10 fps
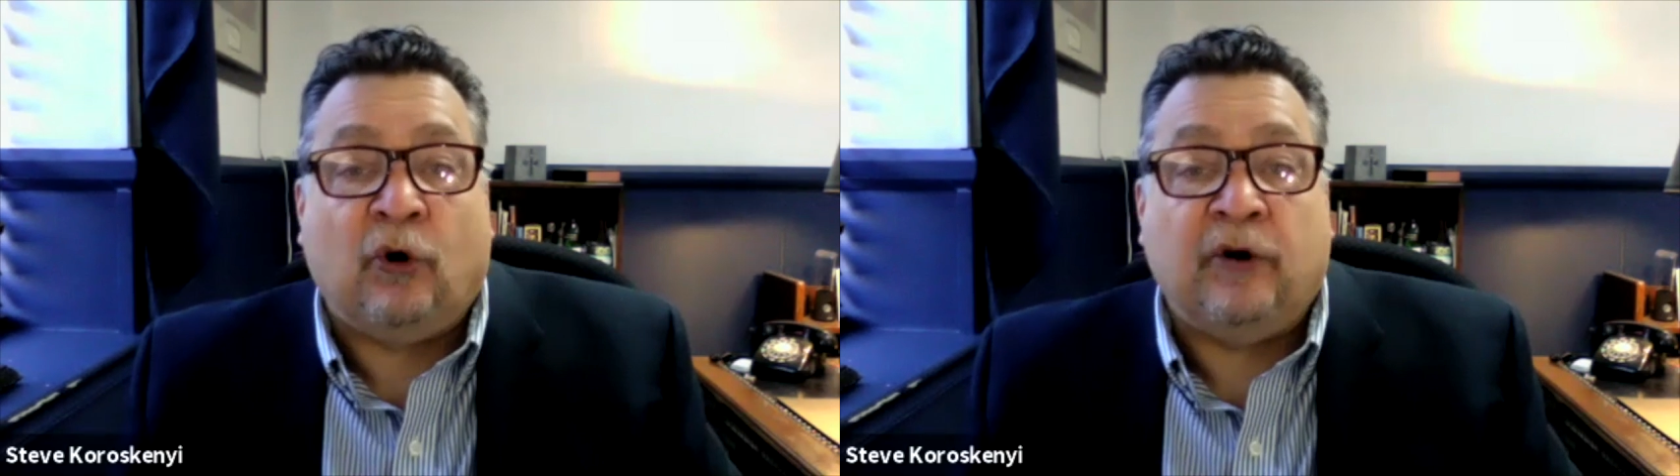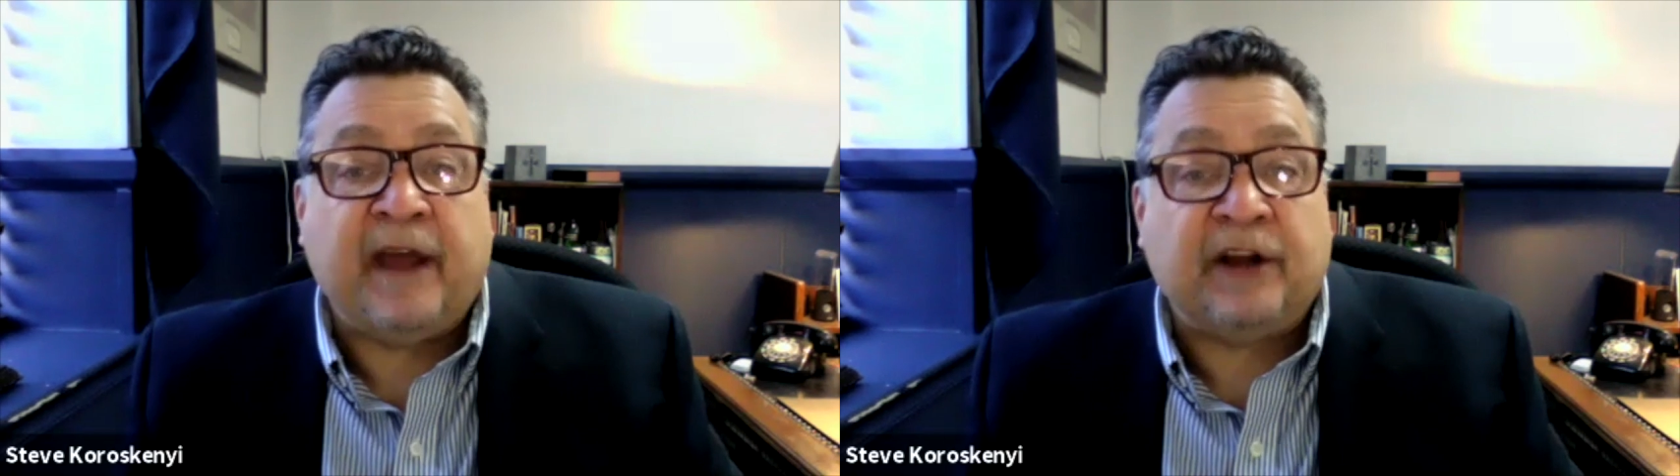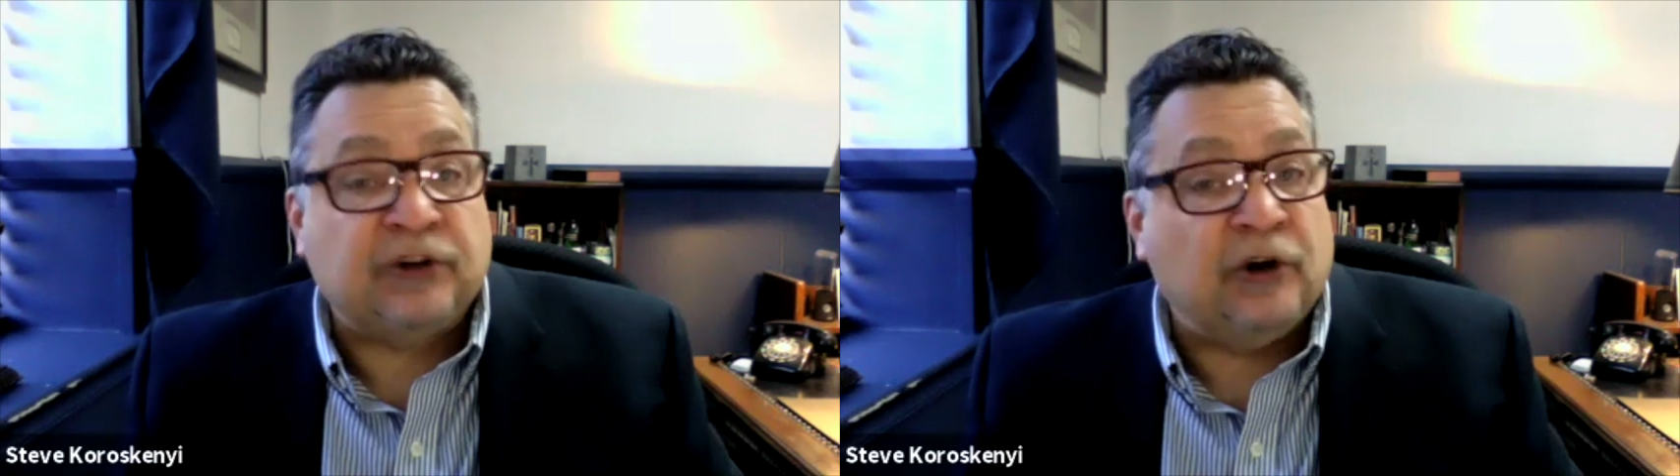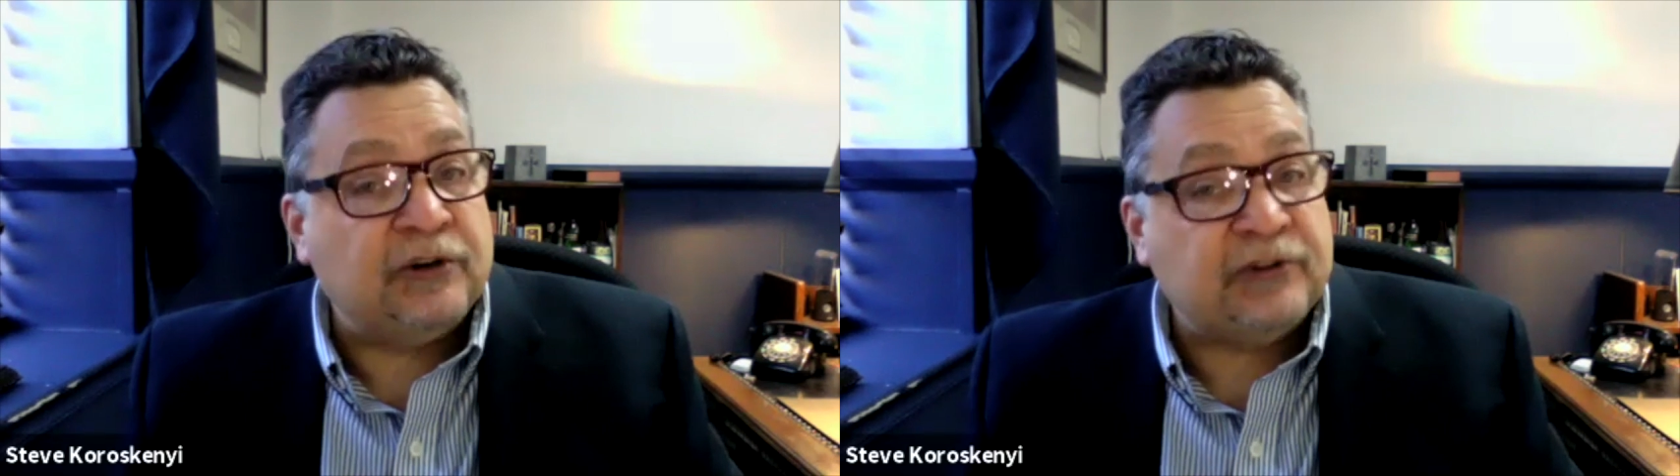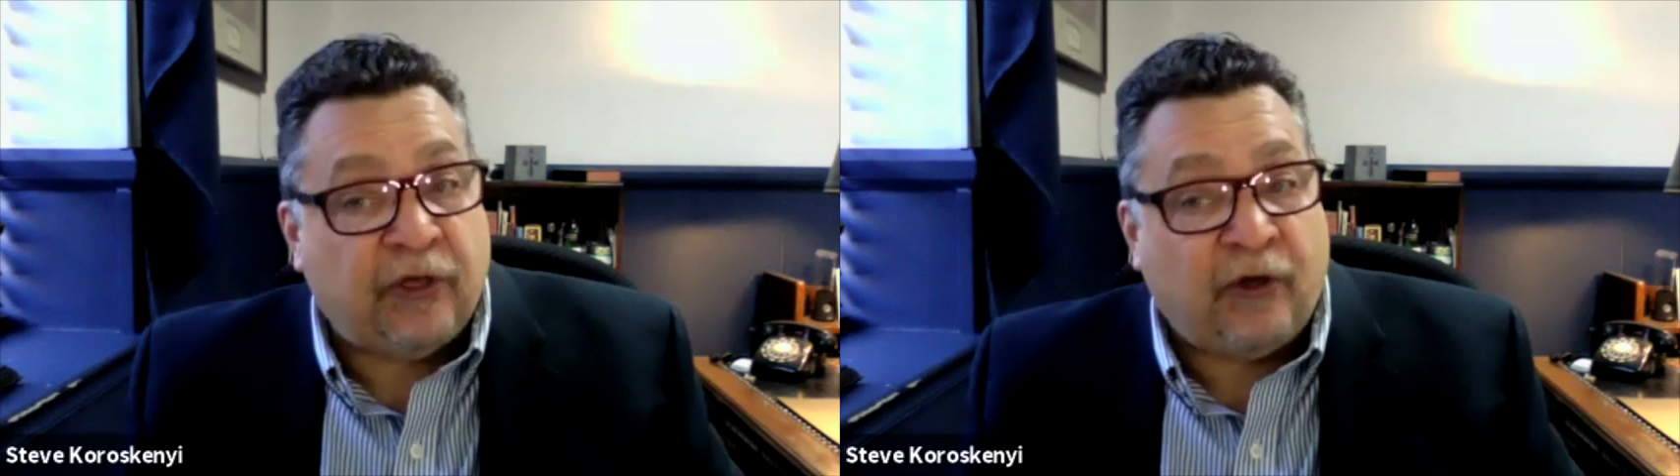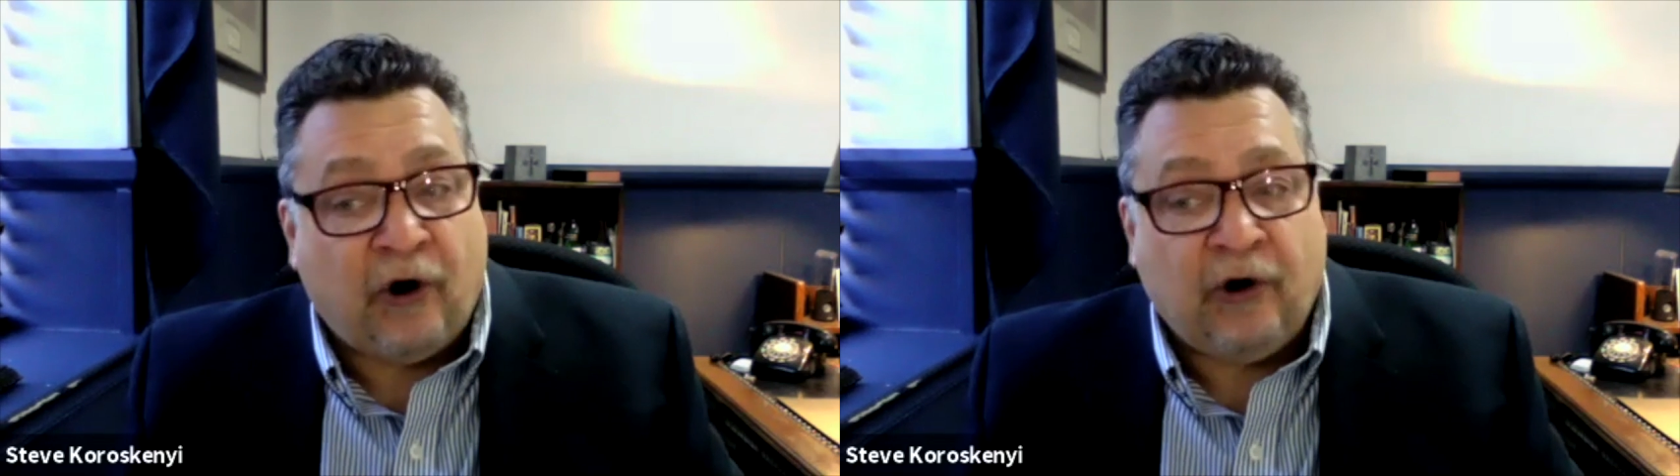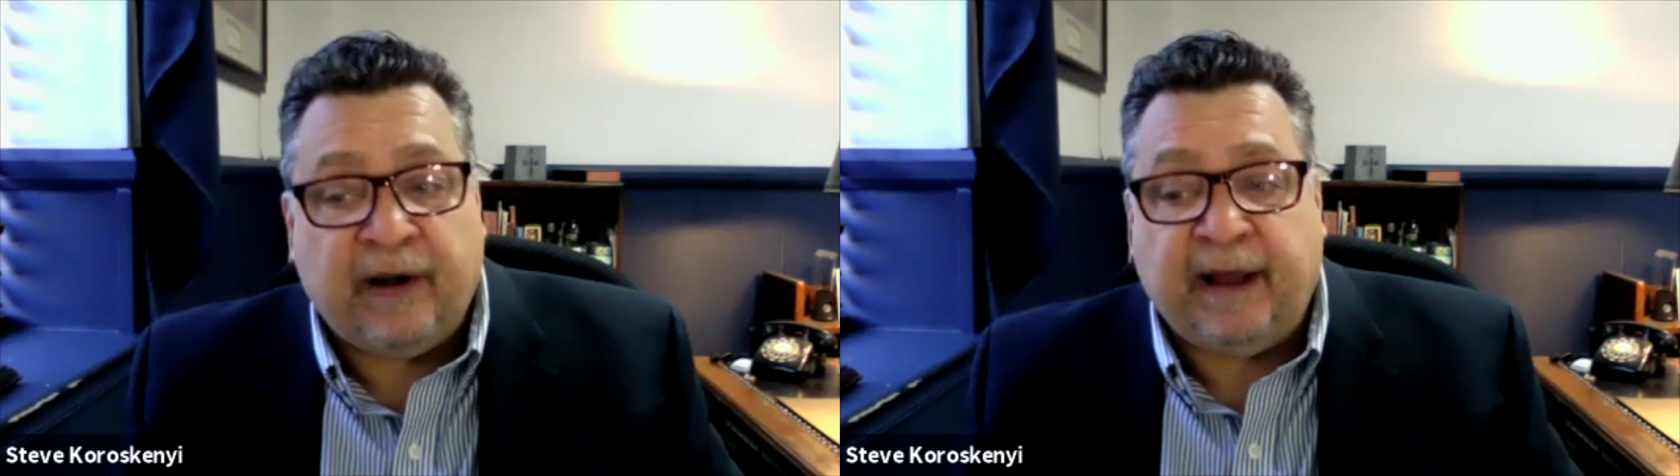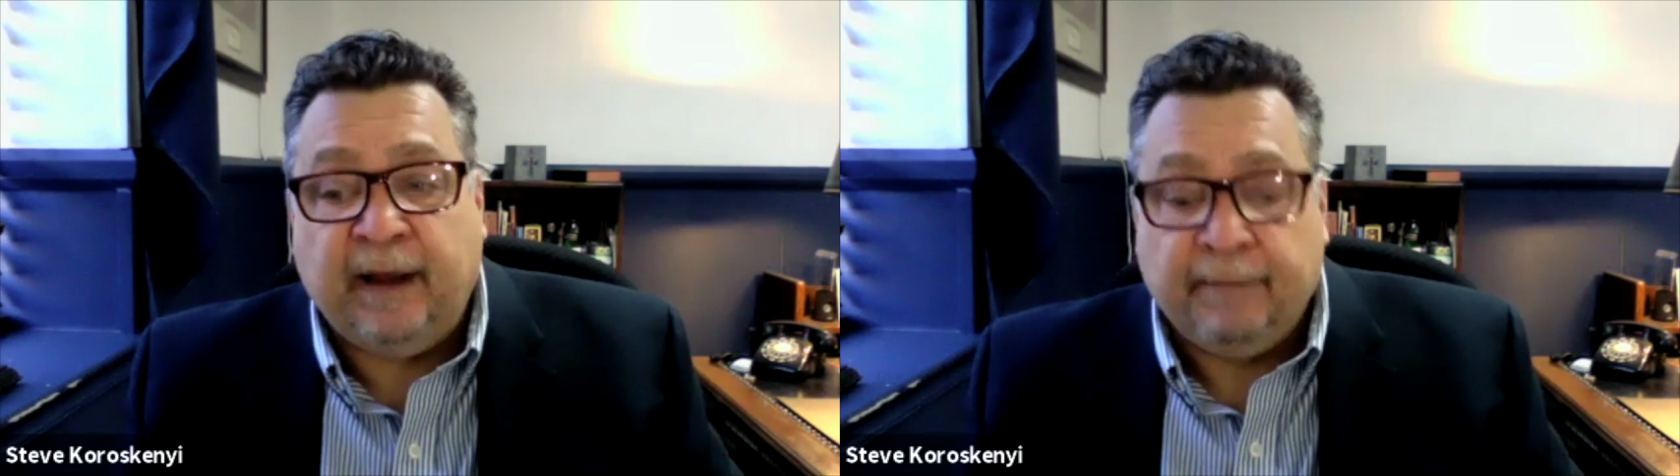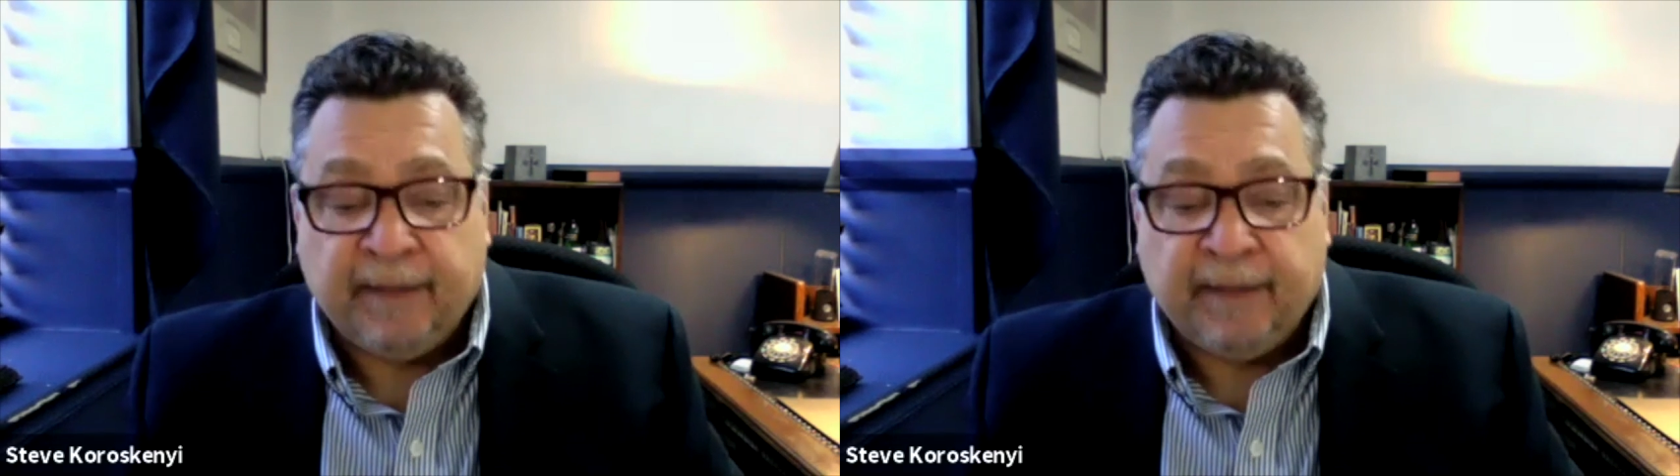or that church authority